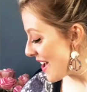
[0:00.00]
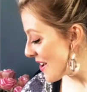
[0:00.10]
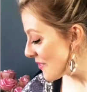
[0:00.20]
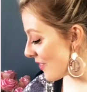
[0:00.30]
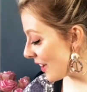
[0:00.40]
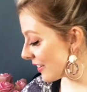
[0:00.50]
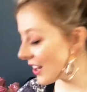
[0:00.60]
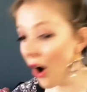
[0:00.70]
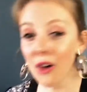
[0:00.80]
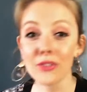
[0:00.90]
very
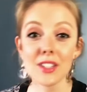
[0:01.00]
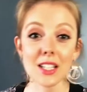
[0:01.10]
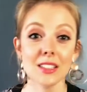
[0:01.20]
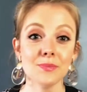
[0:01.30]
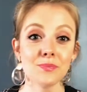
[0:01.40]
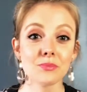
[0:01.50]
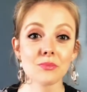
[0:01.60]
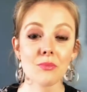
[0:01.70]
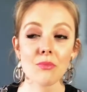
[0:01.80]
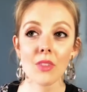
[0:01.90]
often
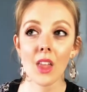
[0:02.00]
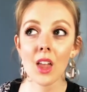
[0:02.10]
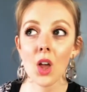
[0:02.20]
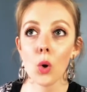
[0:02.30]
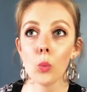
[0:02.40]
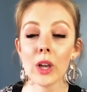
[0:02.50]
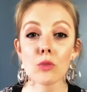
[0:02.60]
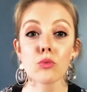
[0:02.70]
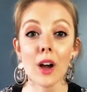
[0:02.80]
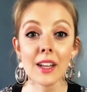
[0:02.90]
we're
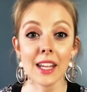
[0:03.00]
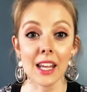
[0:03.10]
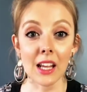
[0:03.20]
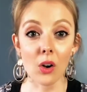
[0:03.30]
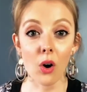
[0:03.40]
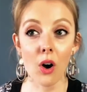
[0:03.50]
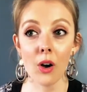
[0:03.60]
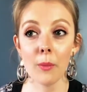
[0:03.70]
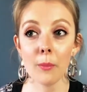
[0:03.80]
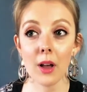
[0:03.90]
running
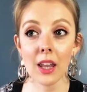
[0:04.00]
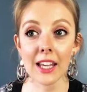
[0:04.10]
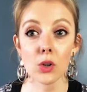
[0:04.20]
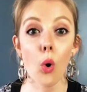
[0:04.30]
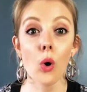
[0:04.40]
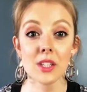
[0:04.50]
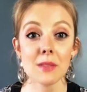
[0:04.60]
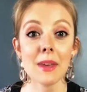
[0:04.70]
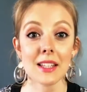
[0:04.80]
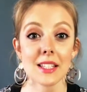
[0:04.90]
like an
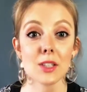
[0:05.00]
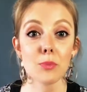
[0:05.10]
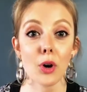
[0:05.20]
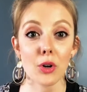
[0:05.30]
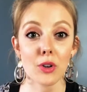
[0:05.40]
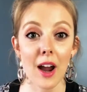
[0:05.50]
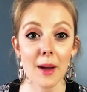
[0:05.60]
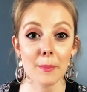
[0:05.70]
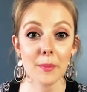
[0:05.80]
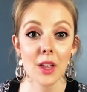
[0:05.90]
automated
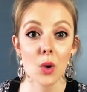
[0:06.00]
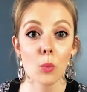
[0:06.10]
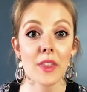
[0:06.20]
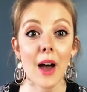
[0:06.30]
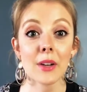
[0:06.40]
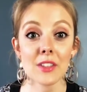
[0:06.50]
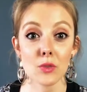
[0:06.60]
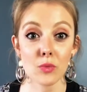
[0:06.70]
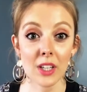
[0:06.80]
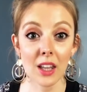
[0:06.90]
program without
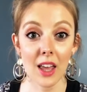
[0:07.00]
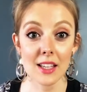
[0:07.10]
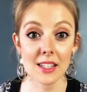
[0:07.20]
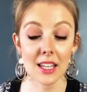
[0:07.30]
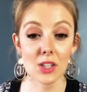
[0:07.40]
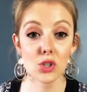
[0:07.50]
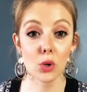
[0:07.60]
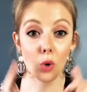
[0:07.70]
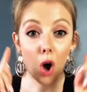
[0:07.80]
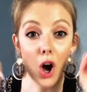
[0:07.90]
even realizing it. So
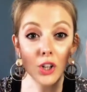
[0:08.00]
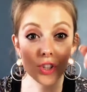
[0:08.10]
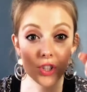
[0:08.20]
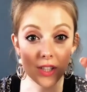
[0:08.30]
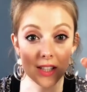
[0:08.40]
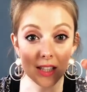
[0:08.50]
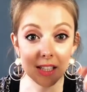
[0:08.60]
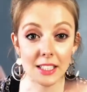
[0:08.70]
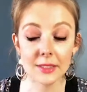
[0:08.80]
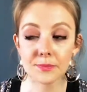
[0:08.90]

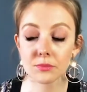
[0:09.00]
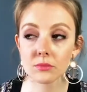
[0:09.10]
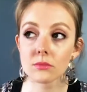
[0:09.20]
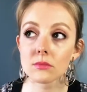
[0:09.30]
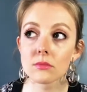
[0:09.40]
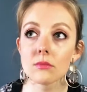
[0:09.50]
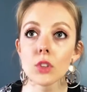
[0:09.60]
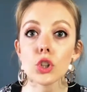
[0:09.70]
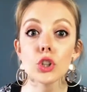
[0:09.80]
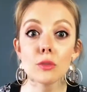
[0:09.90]
consciously,
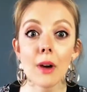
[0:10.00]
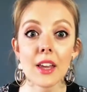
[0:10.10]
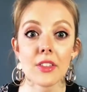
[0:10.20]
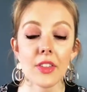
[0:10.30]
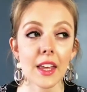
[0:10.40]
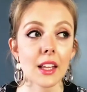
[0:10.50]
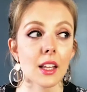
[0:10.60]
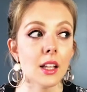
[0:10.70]
you might think,